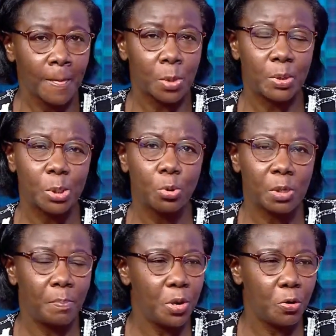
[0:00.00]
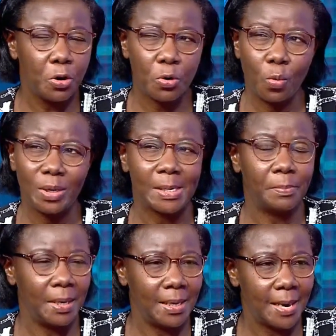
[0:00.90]
So it goes beyond what has
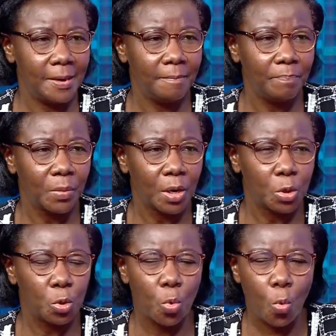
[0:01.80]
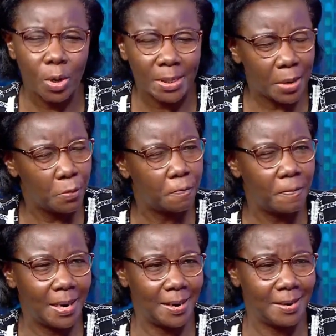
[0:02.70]
been done to what are you
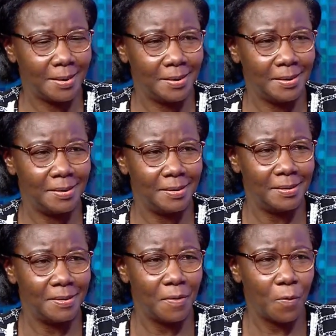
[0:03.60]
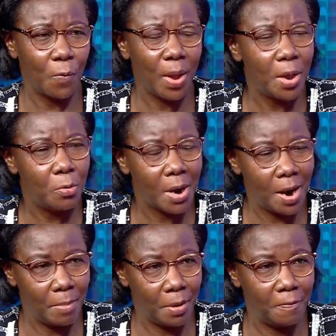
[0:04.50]
feeling, where are you
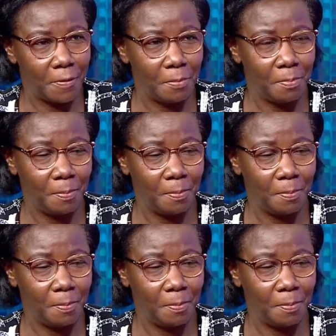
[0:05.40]
coming from,